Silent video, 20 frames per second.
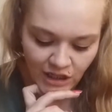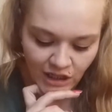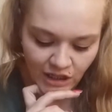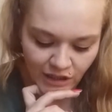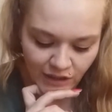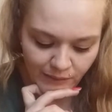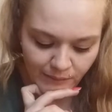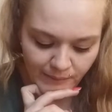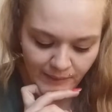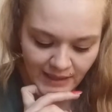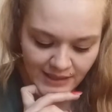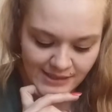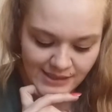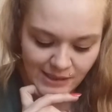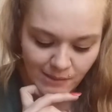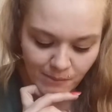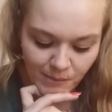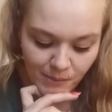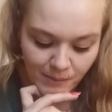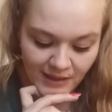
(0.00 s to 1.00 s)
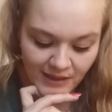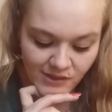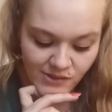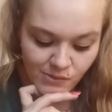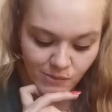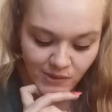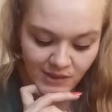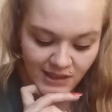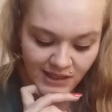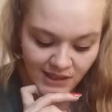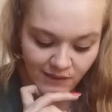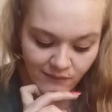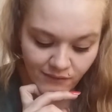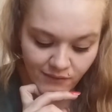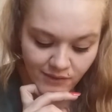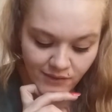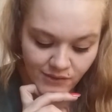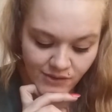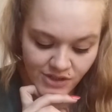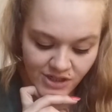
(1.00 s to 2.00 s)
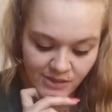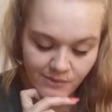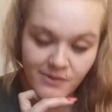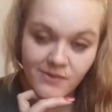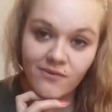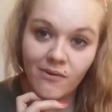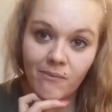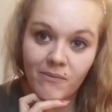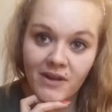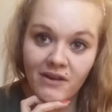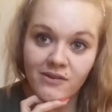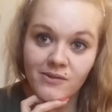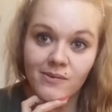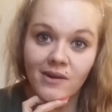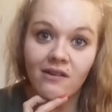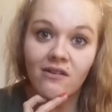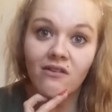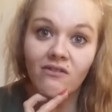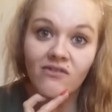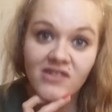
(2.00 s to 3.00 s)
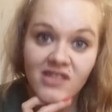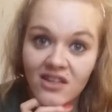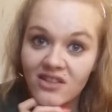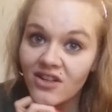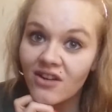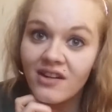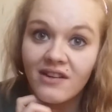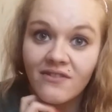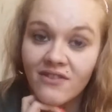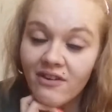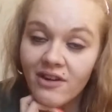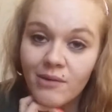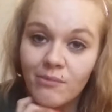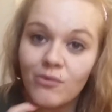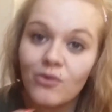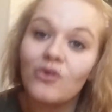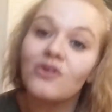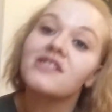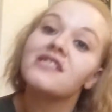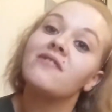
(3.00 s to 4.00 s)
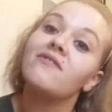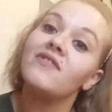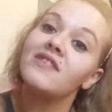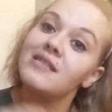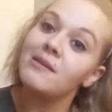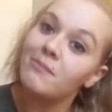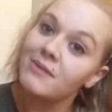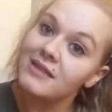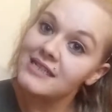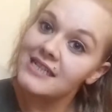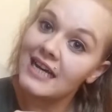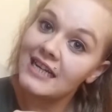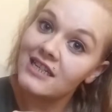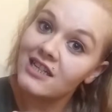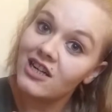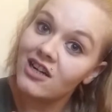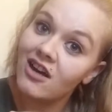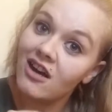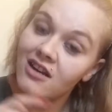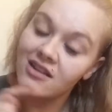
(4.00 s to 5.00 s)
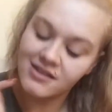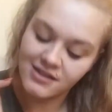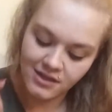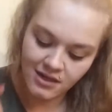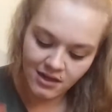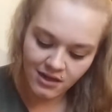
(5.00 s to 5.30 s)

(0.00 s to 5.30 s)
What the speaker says: asking me where do I live, because she was from there as well, and obviously I don't live there anymore because I visit my dad a lot.